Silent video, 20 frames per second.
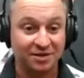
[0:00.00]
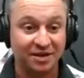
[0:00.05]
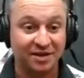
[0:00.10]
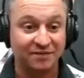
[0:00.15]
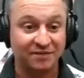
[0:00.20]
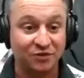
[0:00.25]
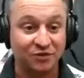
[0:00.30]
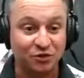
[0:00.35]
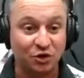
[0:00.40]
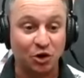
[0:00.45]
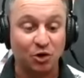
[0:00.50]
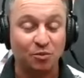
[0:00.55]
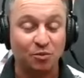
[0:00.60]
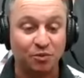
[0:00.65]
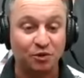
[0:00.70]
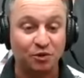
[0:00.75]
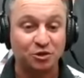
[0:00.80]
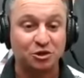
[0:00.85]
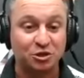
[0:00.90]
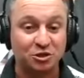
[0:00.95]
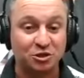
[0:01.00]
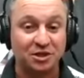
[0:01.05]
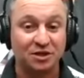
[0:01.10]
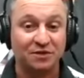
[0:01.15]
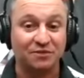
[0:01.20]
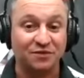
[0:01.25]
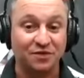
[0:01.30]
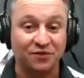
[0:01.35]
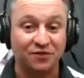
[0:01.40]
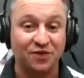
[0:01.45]
If you don't push
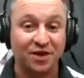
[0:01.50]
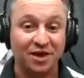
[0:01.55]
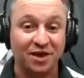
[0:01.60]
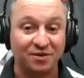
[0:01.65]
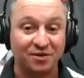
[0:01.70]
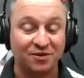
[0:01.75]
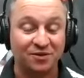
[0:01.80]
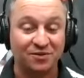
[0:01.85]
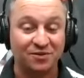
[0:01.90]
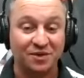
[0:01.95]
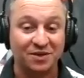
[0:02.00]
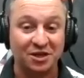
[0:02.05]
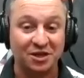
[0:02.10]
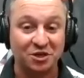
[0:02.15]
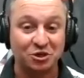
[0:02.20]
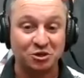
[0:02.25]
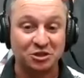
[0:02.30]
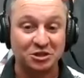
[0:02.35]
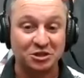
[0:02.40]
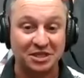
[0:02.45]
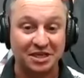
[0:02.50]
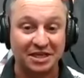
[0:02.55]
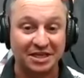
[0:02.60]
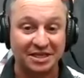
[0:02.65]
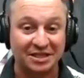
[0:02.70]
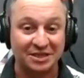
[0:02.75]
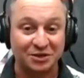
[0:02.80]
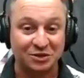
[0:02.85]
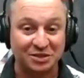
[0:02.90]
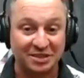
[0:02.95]
yourself to failure, then you're just going to
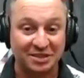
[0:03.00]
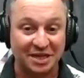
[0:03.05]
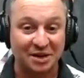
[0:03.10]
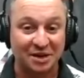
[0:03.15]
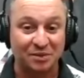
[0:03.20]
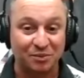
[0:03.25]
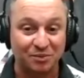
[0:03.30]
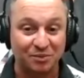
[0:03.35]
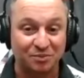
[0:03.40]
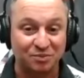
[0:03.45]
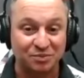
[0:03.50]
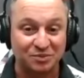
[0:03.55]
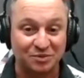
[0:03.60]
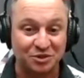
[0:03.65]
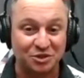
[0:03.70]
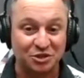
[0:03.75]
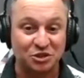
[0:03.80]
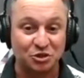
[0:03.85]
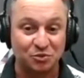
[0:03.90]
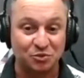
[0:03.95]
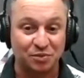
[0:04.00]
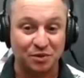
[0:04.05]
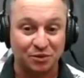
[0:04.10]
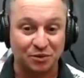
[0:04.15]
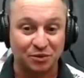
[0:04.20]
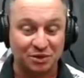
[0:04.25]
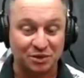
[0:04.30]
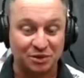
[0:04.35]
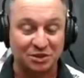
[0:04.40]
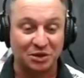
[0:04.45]
get the same stupid
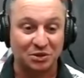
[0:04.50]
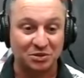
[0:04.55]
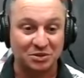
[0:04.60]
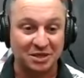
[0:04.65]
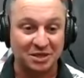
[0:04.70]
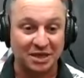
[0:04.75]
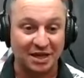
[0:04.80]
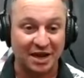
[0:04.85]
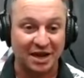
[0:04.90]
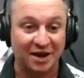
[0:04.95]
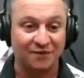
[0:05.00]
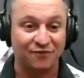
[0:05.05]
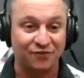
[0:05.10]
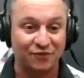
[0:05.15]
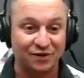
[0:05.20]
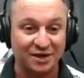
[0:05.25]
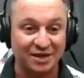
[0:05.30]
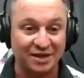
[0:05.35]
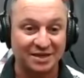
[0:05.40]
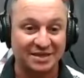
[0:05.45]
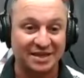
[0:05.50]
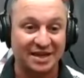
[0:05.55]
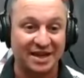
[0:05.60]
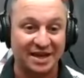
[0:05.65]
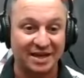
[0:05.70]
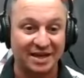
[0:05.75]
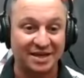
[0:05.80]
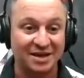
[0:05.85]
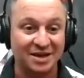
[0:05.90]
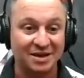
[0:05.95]
results every
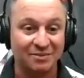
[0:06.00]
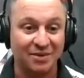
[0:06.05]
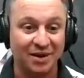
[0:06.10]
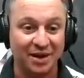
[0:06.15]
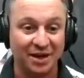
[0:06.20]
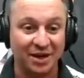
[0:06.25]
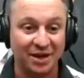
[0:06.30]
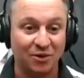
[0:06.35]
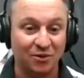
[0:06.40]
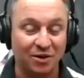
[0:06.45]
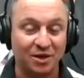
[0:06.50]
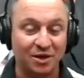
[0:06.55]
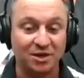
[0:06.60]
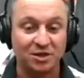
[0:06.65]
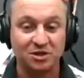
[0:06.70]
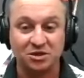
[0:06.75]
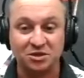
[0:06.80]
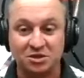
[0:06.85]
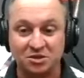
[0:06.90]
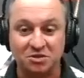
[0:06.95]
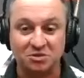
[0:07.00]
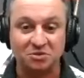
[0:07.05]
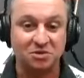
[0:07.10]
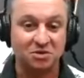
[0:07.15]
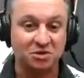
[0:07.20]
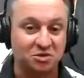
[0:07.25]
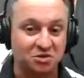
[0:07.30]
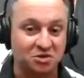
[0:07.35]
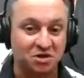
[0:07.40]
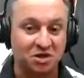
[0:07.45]
day by going and just doing
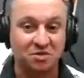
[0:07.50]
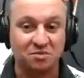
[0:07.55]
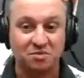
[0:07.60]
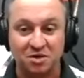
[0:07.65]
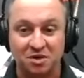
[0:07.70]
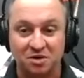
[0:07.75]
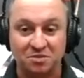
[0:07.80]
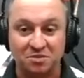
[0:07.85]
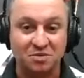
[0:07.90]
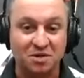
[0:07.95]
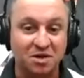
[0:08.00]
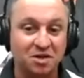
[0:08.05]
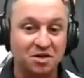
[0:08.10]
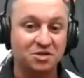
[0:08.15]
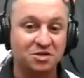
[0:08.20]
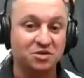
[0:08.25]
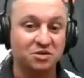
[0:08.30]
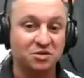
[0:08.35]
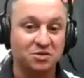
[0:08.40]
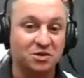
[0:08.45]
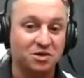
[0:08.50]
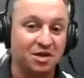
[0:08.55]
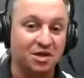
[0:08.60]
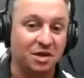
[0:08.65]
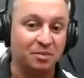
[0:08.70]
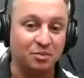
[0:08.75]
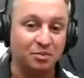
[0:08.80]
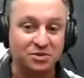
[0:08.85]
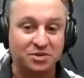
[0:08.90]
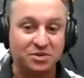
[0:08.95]
your treadmill, doing your
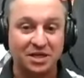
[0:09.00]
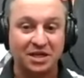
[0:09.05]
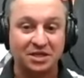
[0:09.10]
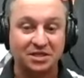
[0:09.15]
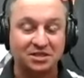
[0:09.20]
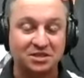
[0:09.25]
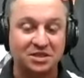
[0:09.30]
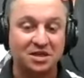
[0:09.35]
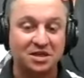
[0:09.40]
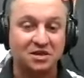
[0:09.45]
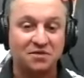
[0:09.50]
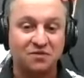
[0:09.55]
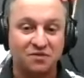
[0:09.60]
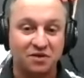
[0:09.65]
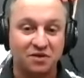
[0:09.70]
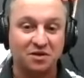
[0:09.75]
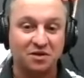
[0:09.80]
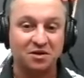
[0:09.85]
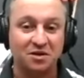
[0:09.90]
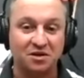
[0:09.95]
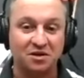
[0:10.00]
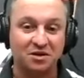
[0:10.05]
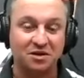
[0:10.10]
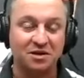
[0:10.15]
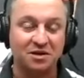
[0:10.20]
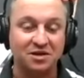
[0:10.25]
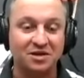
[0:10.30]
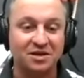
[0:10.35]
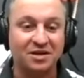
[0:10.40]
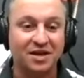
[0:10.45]
couple sets, feeling
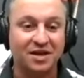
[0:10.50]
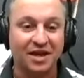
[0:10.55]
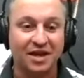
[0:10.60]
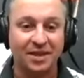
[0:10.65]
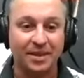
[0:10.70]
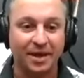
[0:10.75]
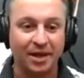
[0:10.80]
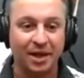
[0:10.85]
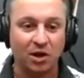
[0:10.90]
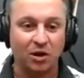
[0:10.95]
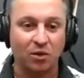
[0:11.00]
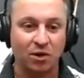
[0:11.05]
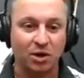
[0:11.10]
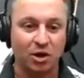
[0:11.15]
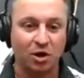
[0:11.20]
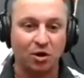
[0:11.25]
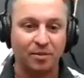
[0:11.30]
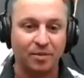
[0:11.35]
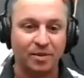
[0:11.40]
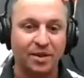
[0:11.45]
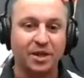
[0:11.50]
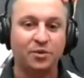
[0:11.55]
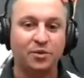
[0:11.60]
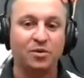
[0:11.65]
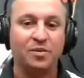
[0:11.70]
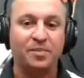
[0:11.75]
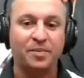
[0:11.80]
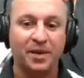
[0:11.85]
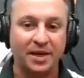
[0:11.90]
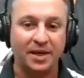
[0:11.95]
good, and then going home and then
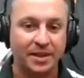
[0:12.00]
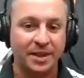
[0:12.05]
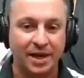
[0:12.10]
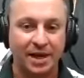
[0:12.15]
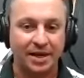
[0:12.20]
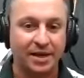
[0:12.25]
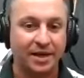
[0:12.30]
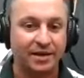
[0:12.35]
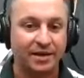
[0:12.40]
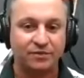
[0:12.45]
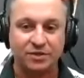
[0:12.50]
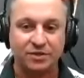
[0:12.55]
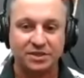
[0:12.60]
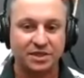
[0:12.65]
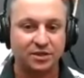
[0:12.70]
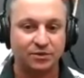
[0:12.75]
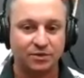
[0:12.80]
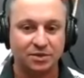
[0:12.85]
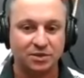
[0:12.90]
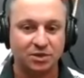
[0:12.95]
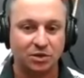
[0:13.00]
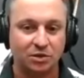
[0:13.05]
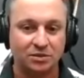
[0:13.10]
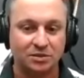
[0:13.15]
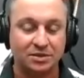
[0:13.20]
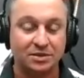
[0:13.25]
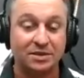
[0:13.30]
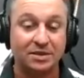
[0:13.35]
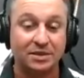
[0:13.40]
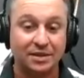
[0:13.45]
repeating that and never seeing
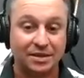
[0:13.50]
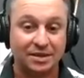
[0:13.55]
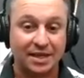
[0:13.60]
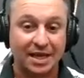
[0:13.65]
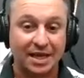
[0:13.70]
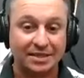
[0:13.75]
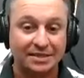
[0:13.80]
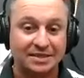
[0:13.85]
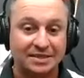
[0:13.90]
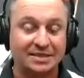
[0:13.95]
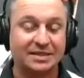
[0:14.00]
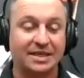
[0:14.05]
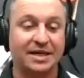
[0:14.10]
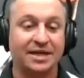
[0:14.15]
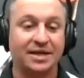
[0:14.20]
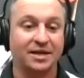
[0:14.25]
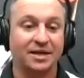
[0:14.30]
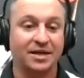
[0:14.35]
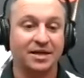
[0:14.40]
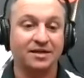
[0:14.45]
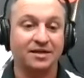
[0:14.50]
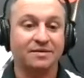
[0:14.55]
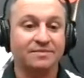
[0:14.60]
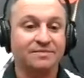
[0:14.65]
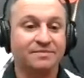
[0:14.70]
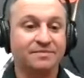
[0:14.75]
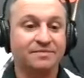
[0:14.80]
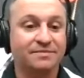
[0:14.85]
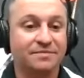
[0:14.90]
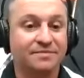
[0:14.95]
results. That's insanity.
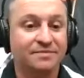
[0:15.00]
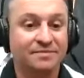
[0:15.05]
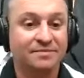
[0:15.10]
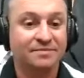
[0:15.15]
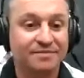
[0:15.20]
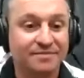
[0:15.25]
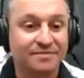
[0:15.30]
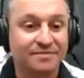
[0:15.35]
And